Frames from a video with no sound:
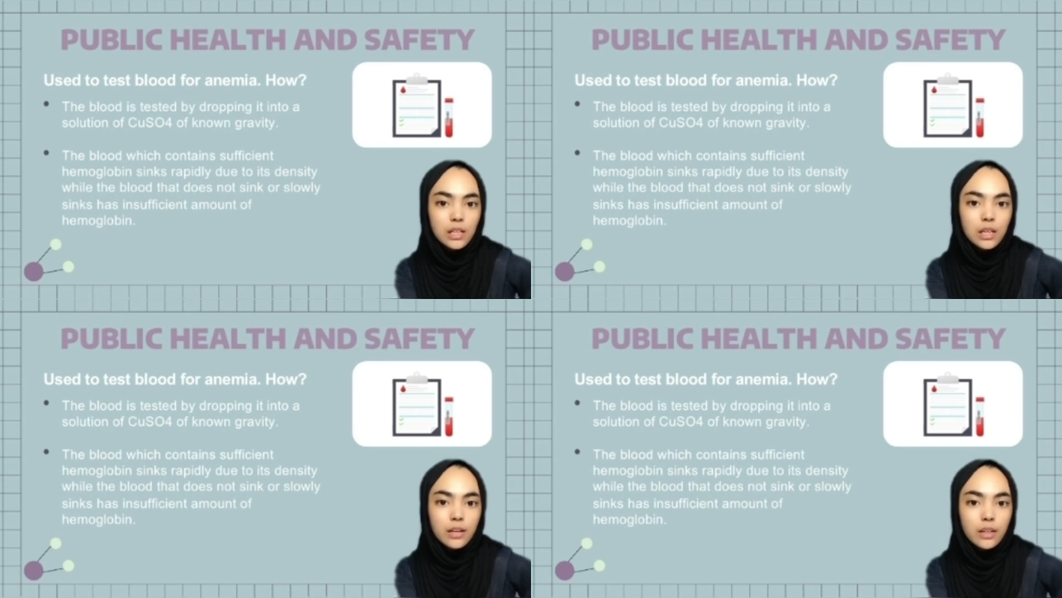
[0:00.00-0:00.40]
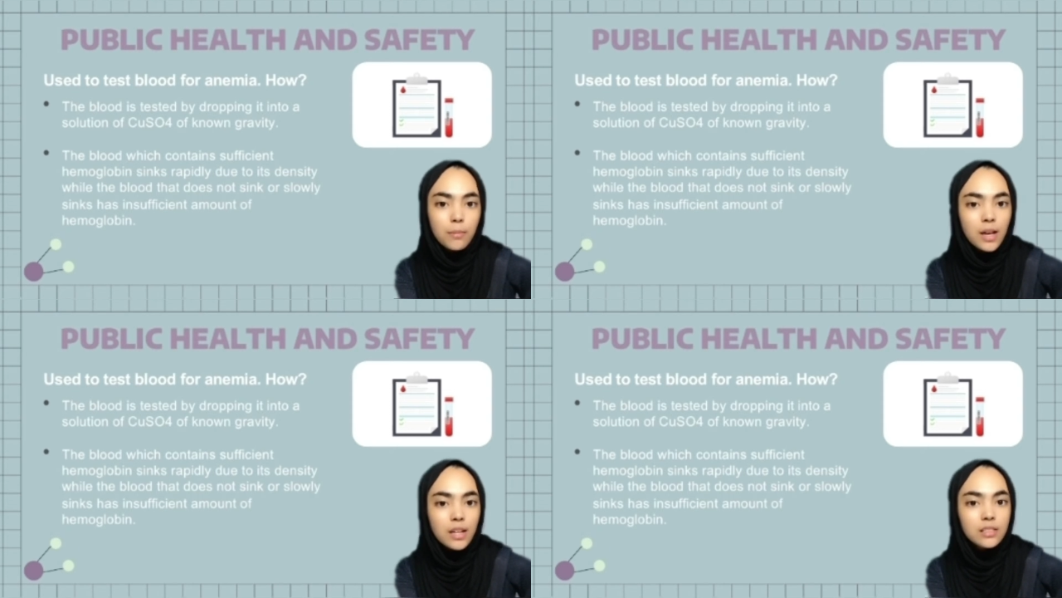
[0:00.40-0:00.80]
The
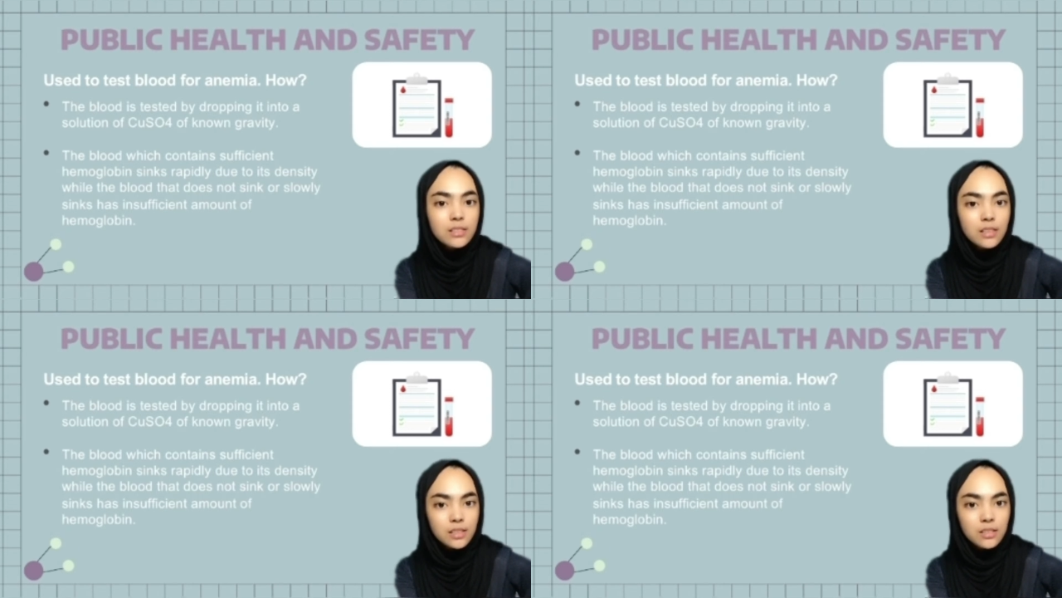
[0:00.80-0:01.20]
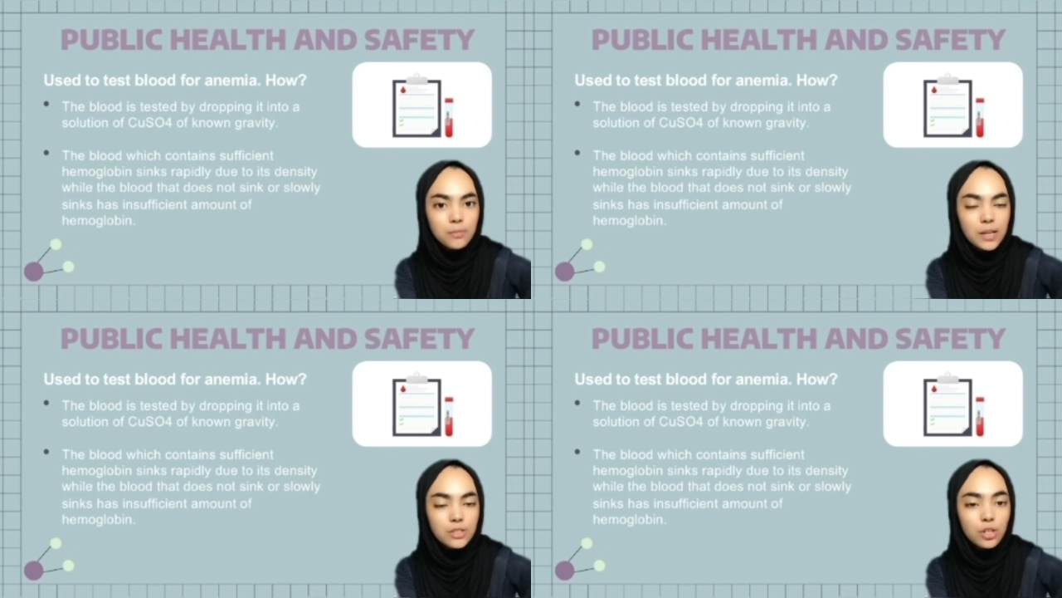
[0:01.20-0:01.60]
blood is tested
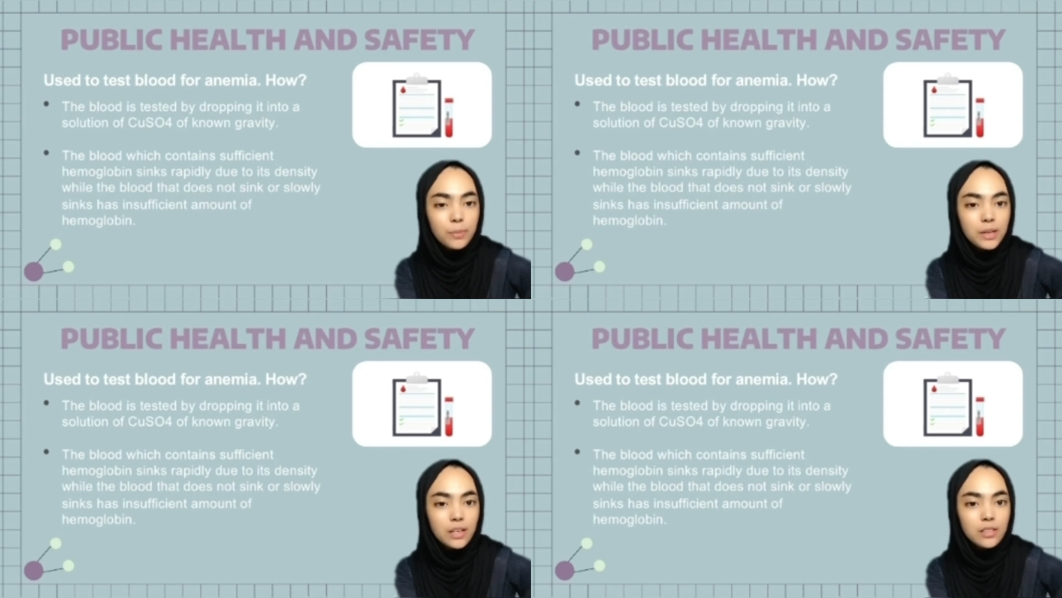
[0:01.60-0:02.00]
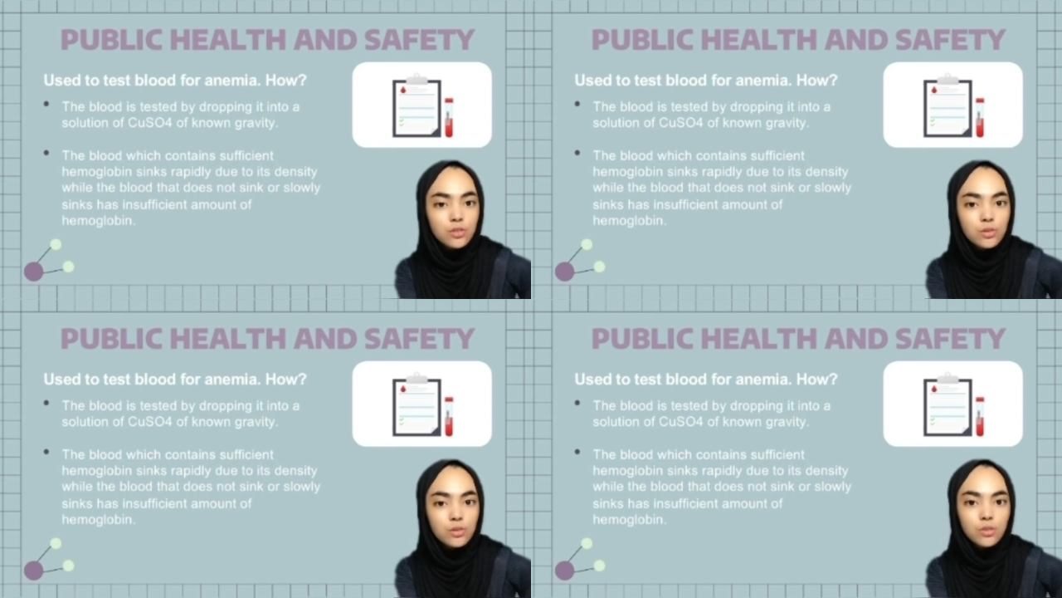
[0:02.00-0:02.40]
by dropping it
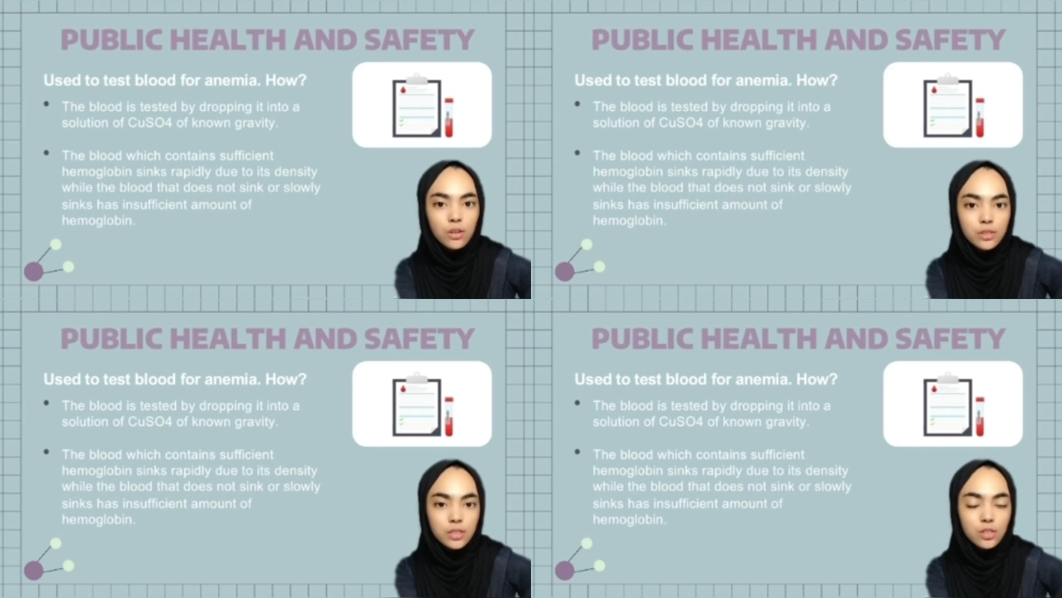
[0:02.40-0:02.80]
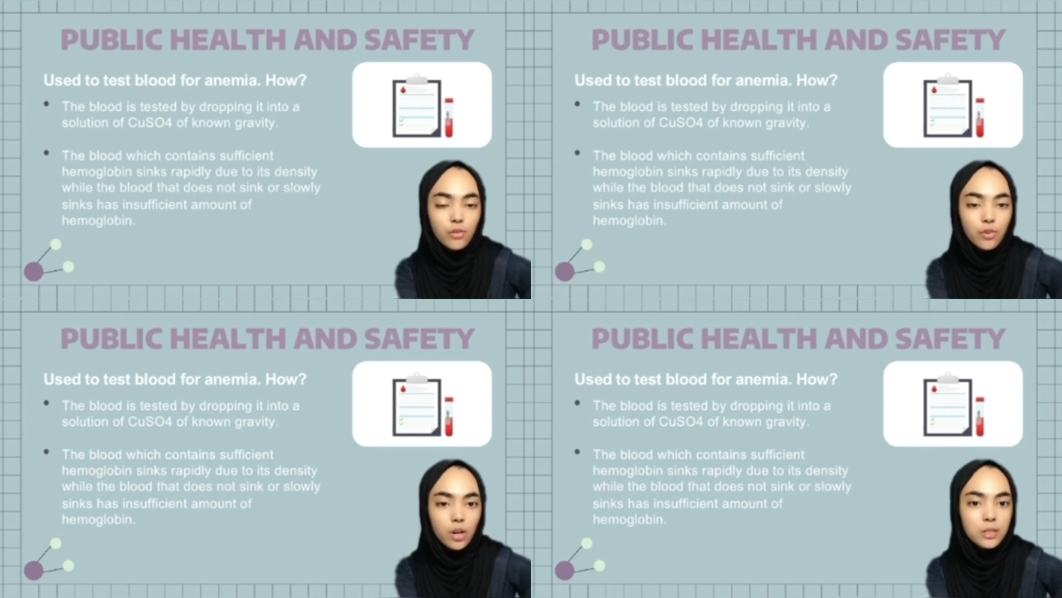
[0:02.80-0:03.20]
into a solution
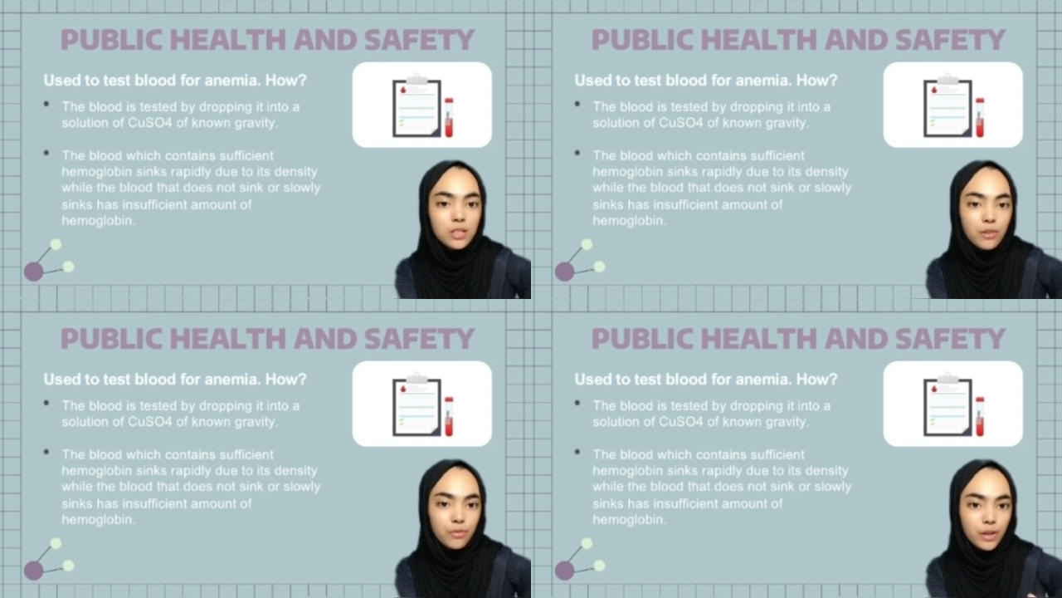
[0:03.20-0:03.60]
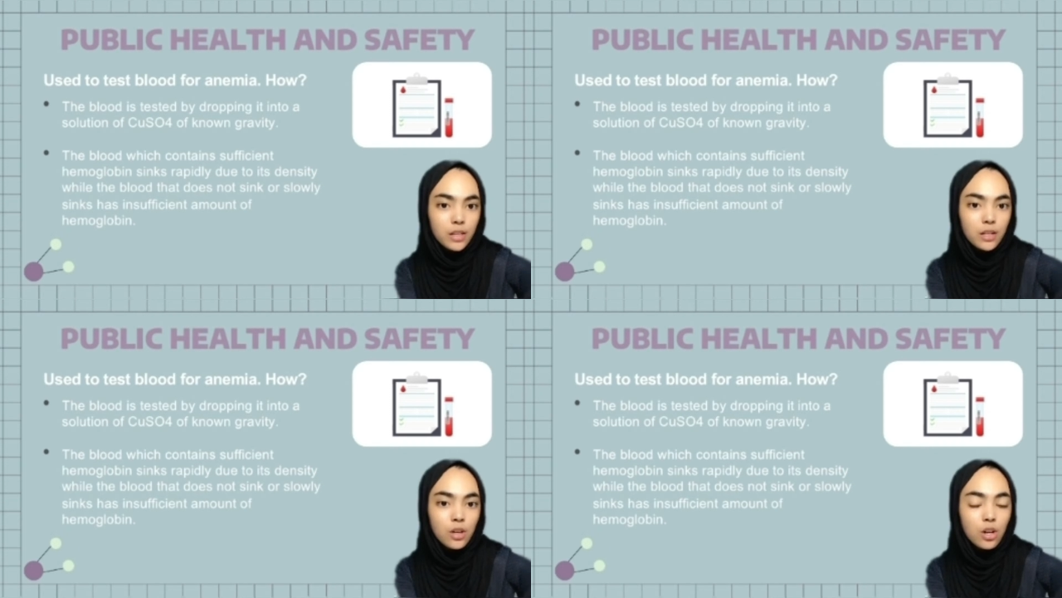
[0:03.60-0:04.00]
of copper sulfate
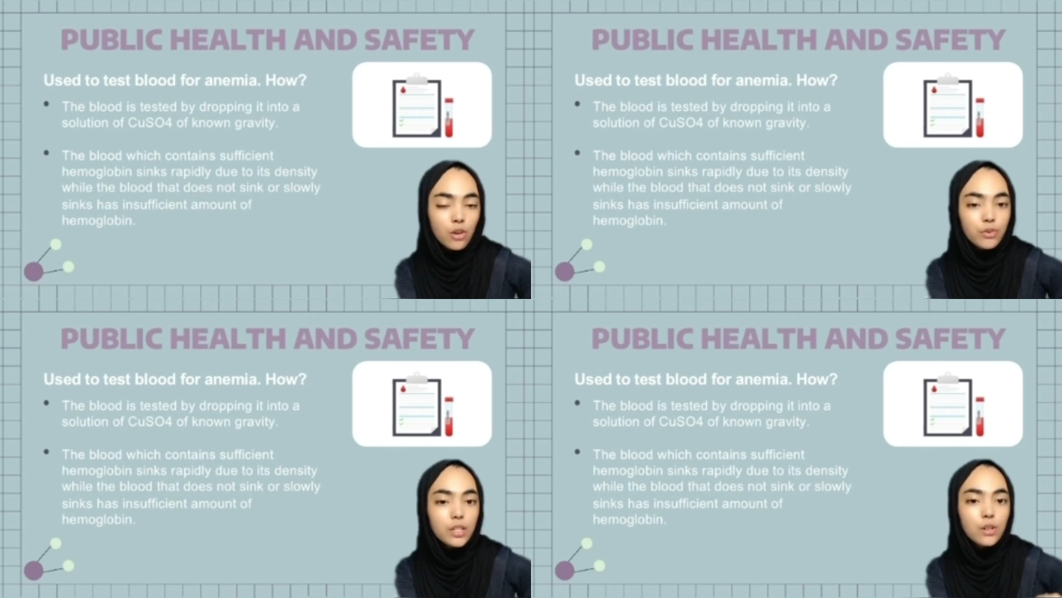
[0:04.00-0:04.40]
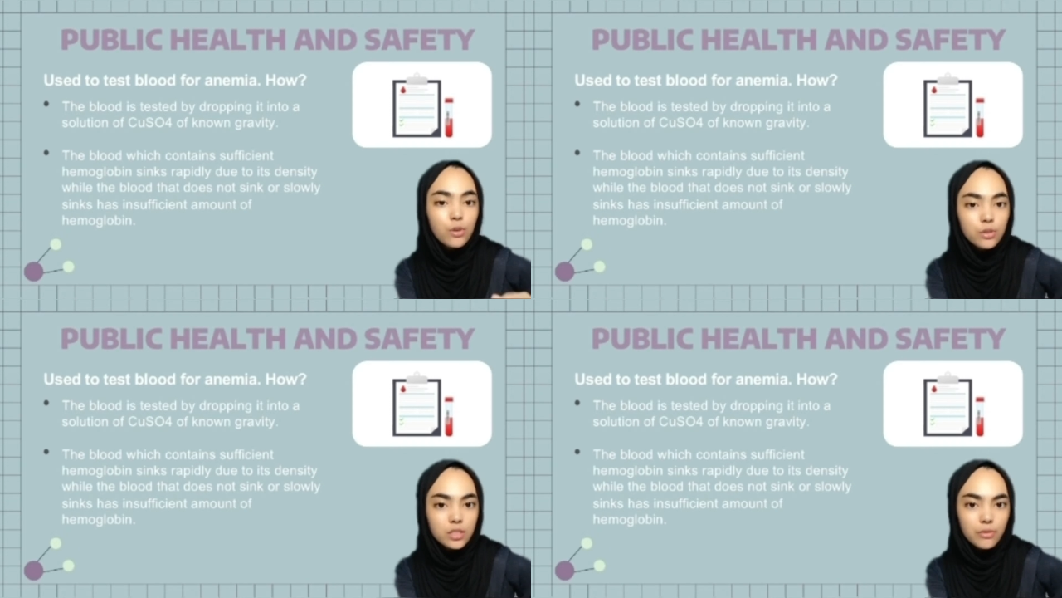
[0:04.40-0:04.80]
of a
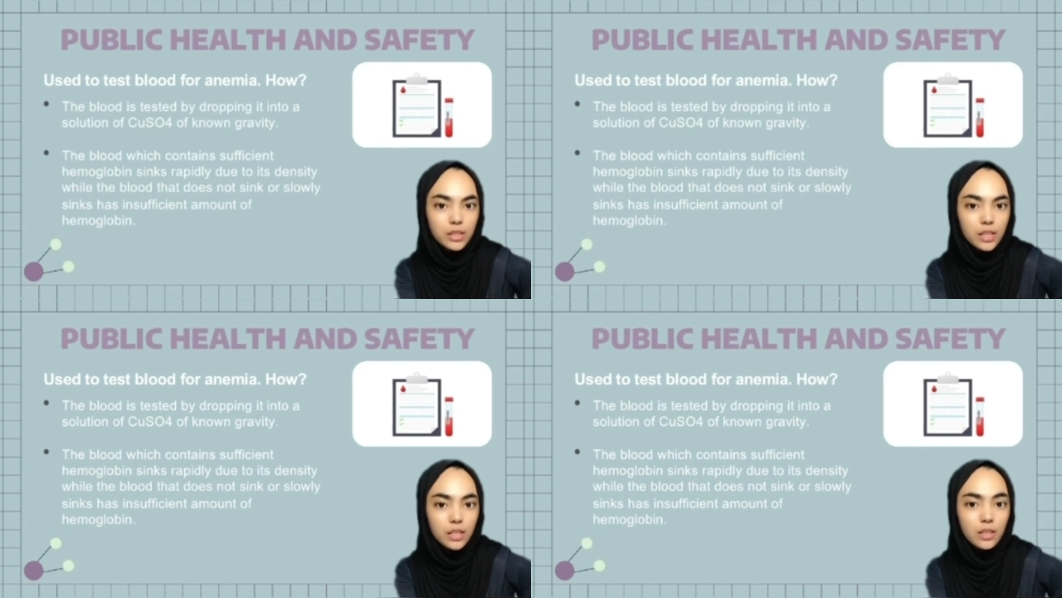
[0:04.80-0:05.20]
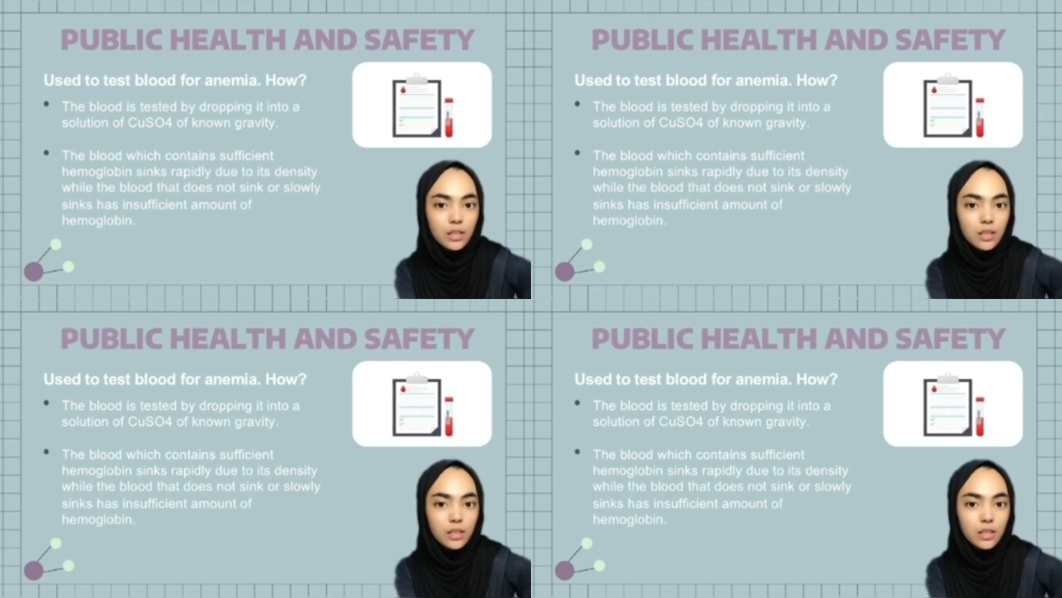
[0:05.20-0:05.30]
known gravity,